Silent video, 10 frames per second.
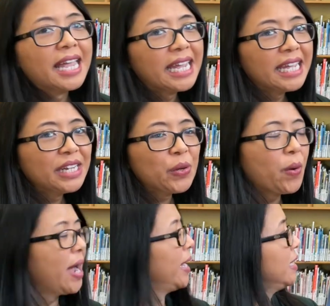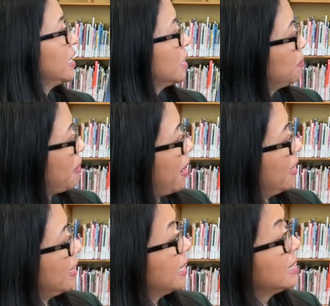In a quiet spot,
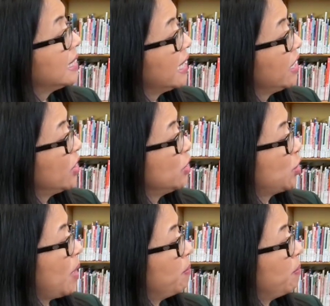a single drop